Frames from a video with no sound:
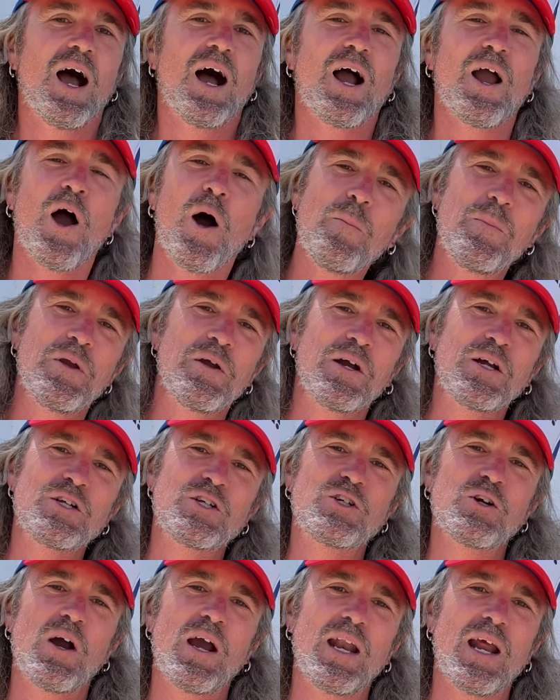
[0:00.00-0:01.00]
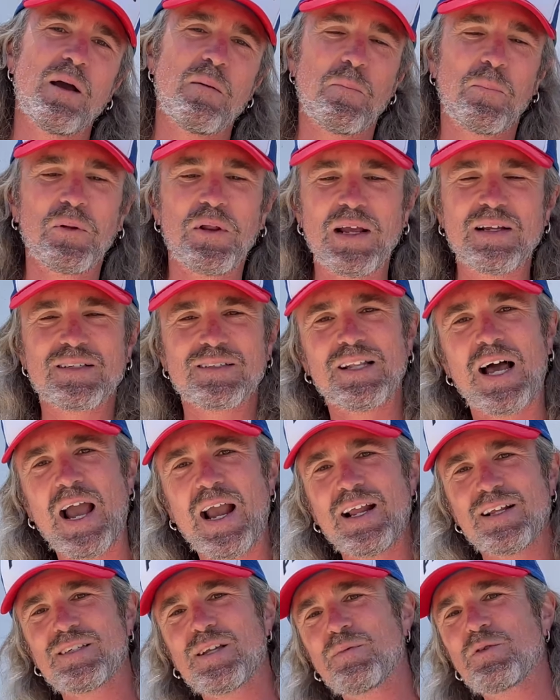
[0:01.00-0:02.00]
I hope you enjoyed it. Please
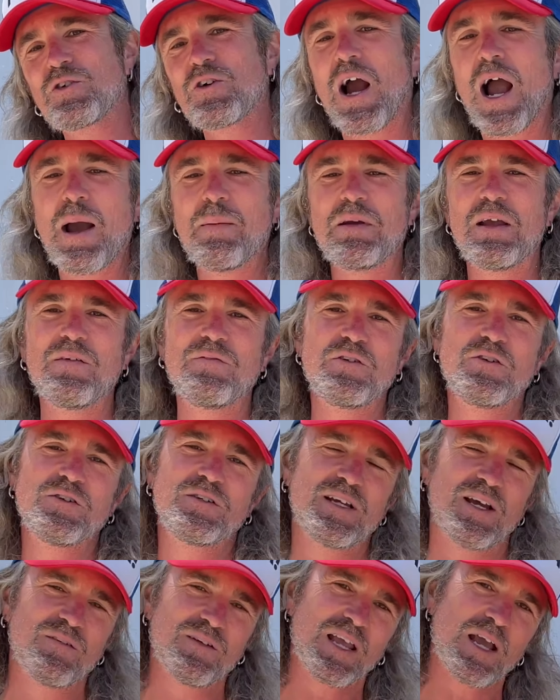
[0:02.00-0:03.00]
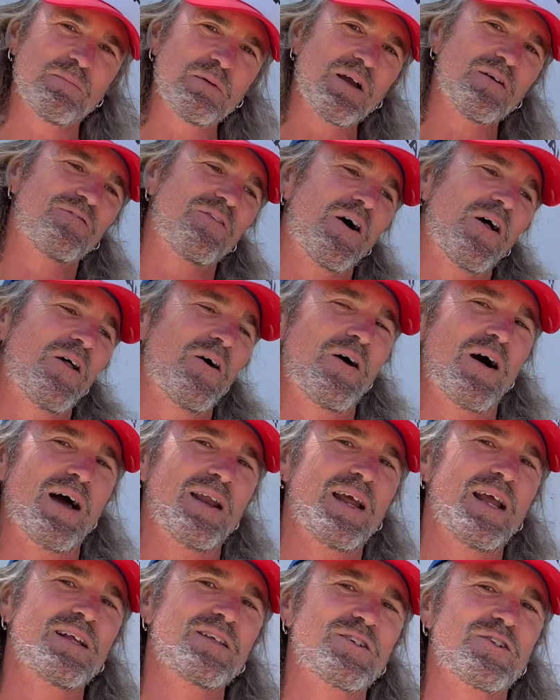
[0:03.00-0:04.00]
like and subscribe if you did. Give me a follow on
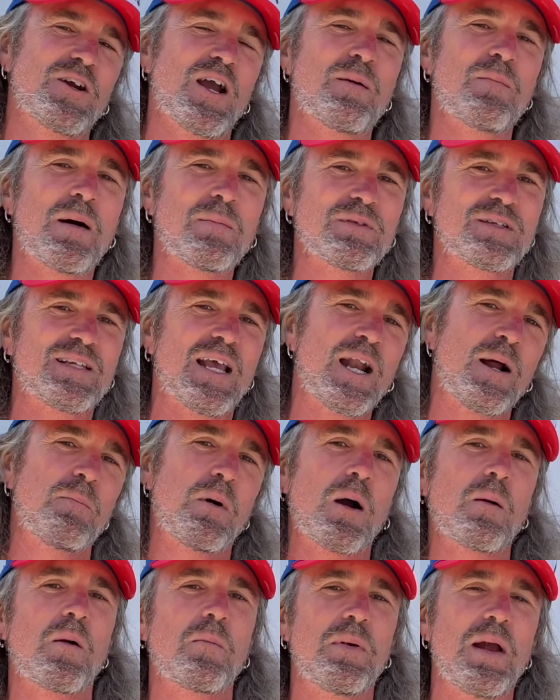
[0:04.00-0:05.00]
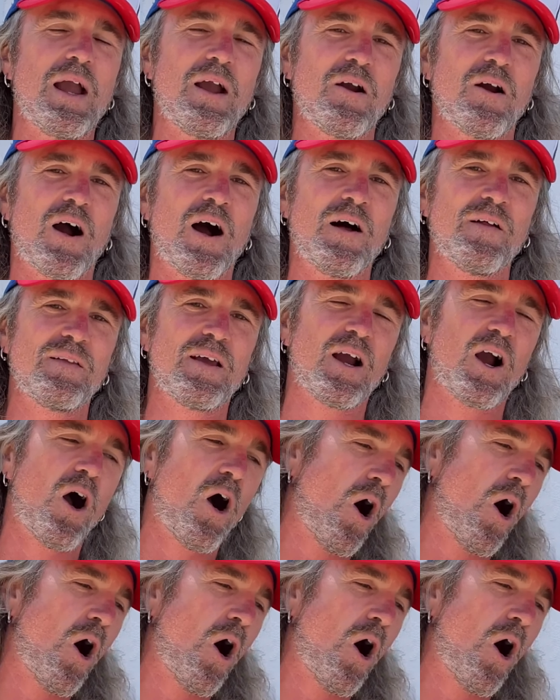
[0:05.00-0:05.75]
Instagram. I'm Santa Barbara Baker on there.